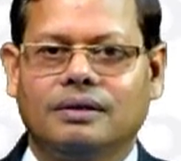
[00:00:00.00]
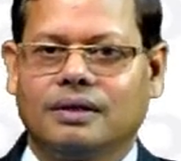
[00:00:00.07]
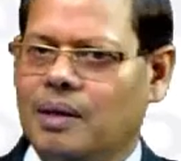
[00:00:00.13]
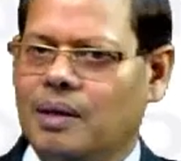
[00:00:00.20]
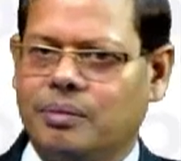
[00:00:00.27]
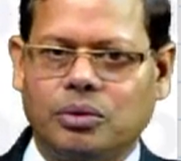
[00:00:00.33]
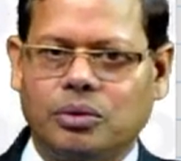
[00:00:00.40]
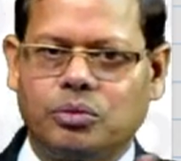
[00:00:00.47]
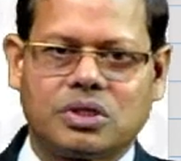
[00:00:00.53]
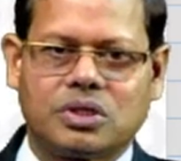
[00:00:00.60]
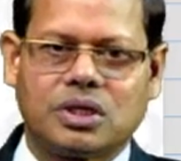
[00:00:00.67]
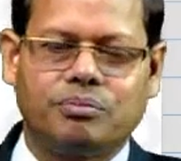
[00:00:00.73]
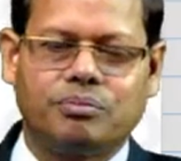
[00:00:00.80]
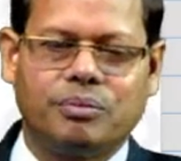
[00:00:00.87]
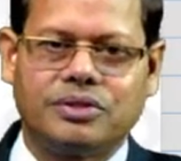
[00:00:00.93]
Capital goods
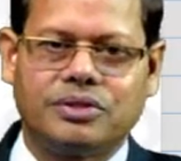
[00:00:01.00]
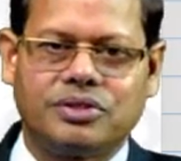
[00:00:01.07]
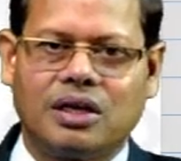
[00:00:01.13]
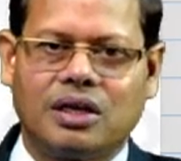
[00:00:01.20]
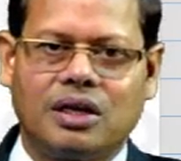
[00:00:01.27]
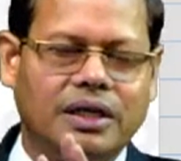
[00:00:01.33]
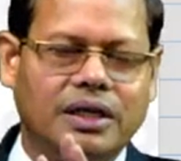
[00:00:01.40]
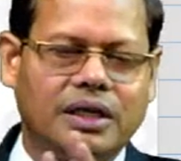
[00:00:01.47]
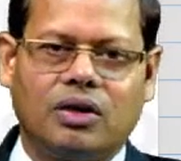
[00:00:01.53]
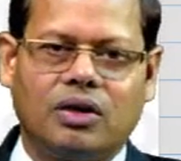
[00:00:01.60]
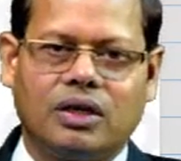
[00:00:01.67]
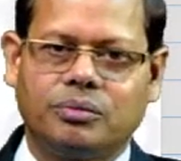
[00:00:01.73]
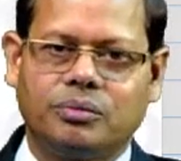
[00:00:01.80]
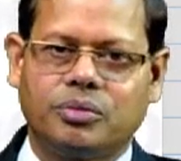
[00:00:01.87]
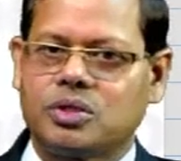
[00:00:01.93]
are generally not
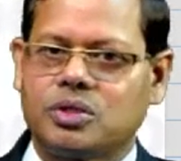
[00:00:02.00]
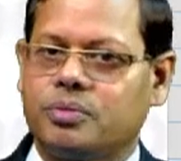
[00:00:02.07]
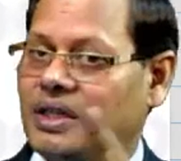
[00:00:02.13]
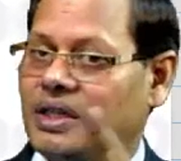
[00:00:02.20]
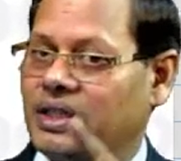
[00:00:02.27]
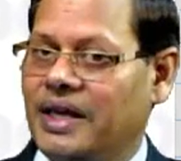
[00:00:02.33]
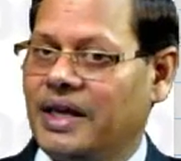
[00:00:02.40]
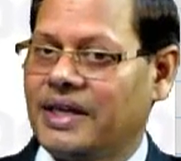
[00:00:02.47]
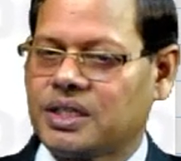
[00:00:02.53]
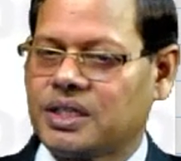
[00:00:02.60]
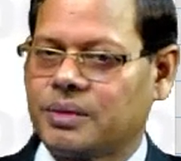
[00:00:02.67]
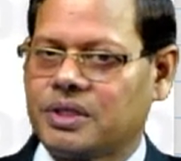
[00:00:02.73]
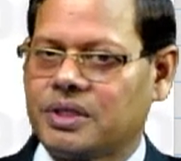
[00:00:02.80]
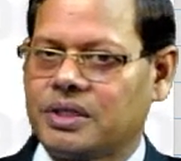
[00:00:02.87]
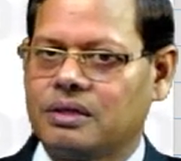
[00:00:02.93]
inputs, but in
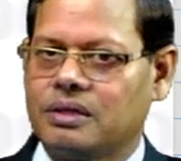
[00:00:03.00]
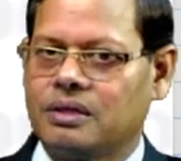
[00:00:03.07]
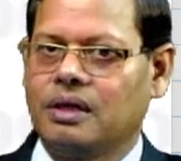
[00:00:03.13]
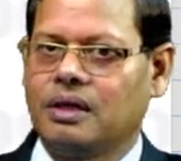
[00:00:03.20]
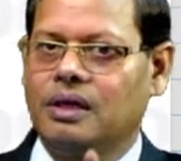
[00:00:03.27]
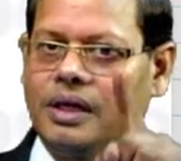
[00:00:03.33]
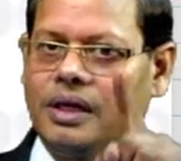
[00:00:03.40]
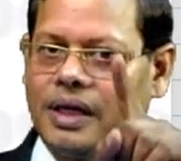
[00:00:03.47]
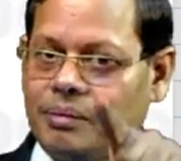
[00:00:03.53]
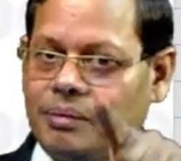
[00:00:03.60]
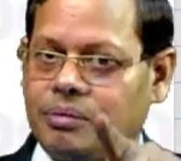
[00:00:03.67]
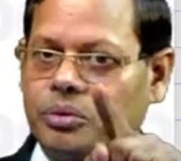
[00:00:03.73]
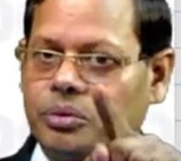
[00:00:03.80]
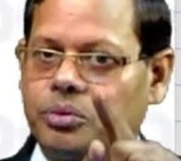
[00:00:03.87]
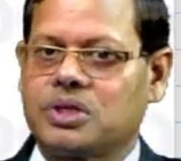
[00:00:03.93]
exception
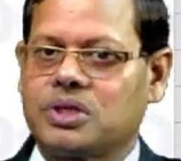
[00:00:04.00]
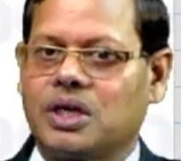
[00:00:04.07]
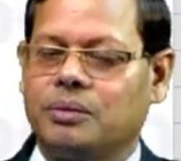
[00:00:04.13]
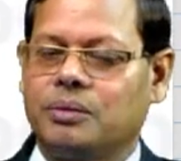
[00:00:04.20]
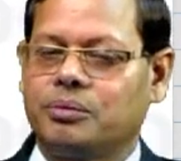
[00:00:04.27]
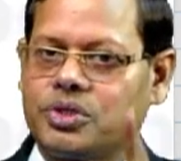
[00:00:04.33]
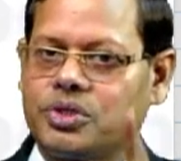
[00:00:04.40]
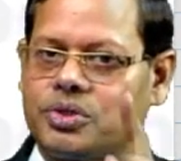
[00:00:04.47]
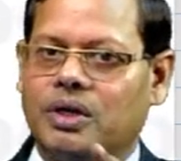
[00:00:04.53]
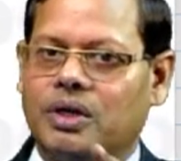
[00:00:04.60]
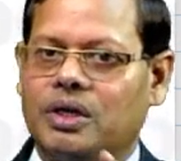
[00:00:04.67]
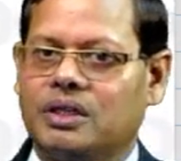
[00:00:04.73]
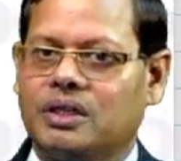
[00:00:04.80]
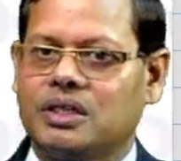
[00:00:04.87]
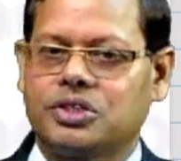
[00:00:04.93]
capital goods are inputs. What
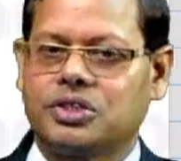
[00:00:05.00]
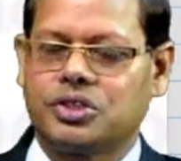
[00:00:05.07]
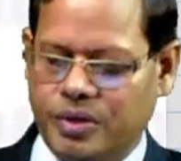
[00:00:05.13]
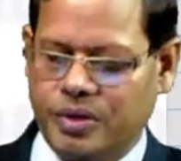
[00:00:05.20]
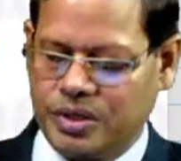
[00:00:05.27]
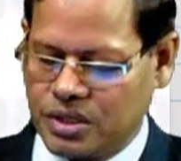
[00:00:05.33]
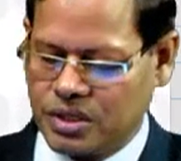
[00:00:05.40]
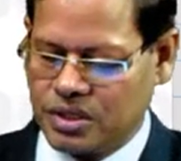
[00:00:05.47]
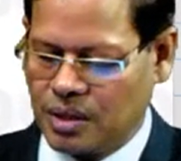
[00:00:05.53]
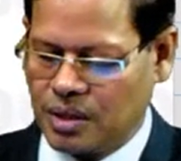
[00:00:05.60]
are the situations?